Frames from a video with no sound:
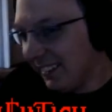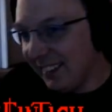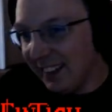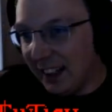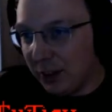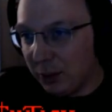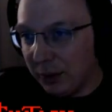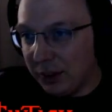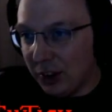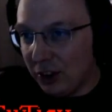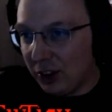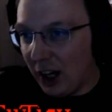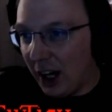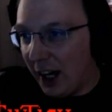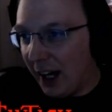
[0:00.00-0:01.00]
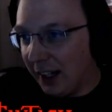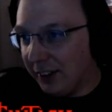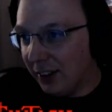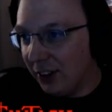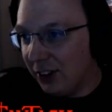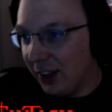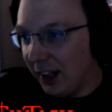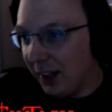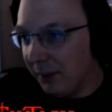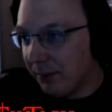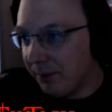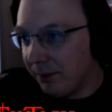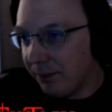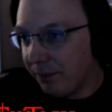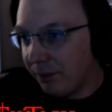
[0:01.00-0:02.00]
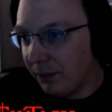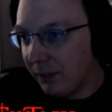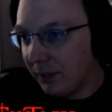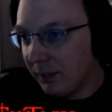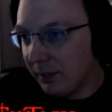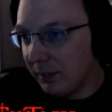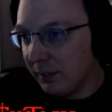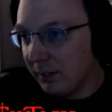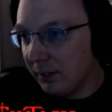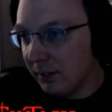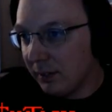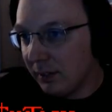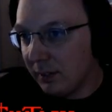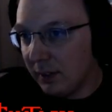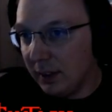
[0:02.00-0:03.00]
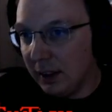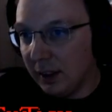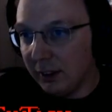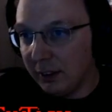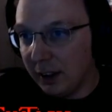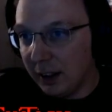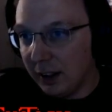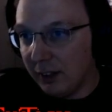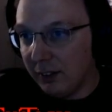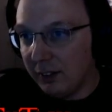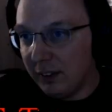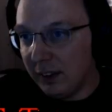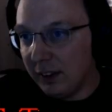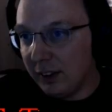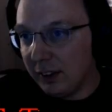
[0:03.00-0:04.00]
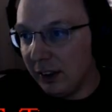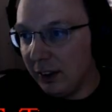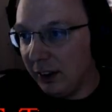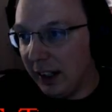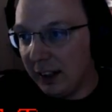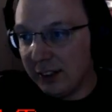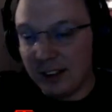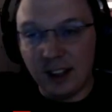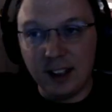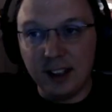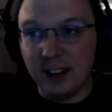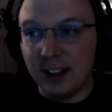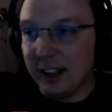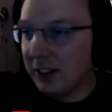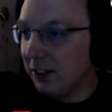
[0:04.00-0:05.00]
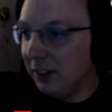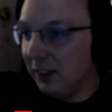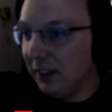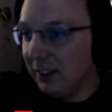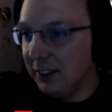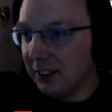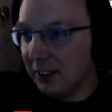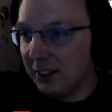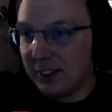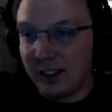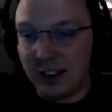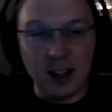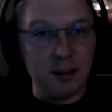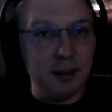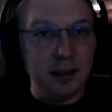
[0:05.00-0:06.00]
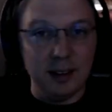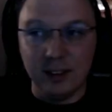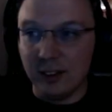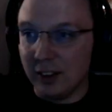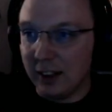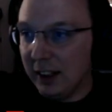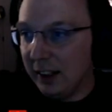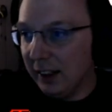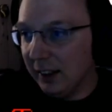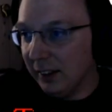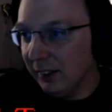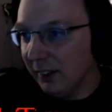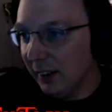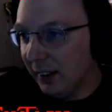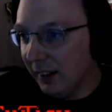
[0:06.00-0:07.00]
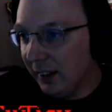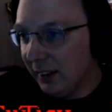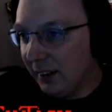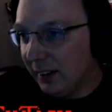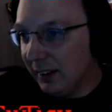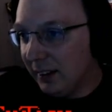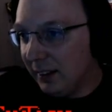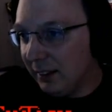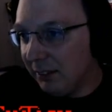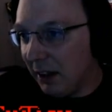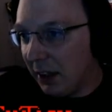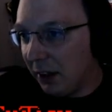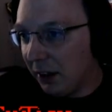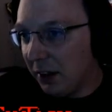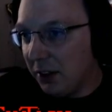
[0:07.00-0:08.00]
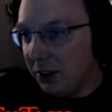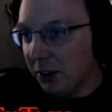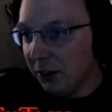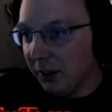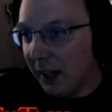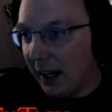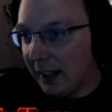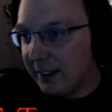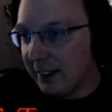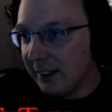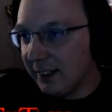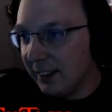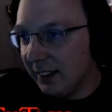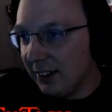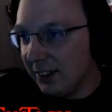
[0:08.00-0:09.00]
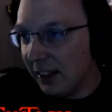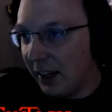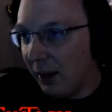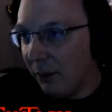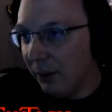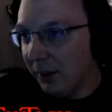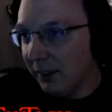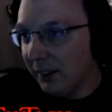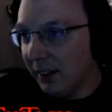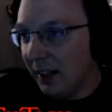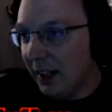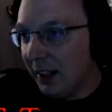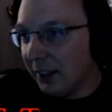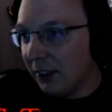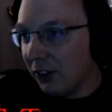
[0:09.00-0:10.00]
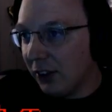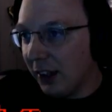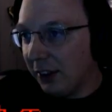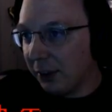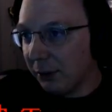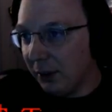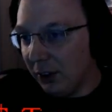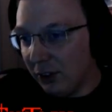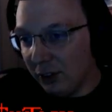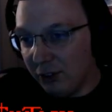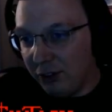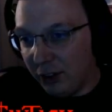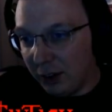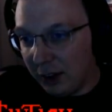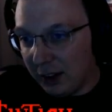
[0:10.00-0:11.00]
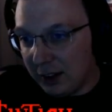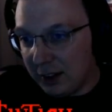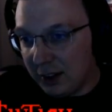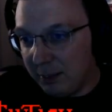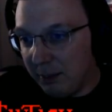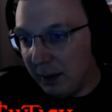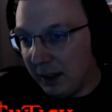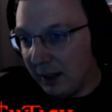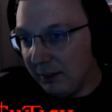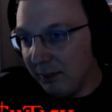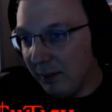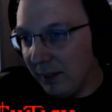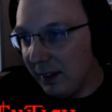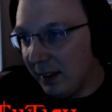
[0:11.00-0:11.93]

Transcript: That's what this guy had to say. Here we go. So yes, I could actually just copy this guy in. Not going to do that. I said I wouldn't. There's another reason for it, but I'm